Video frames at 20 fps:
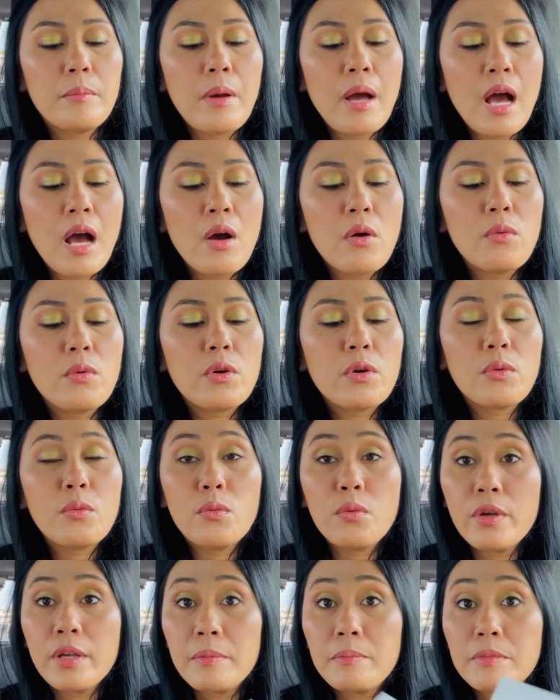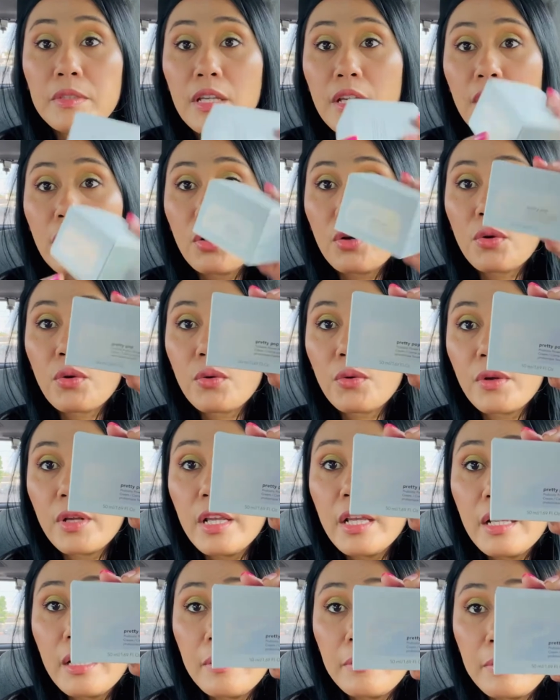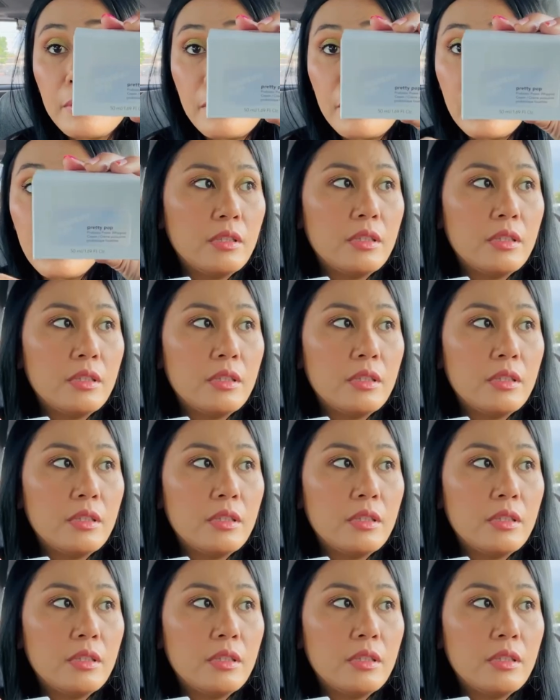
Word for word: Power Whipped Cream.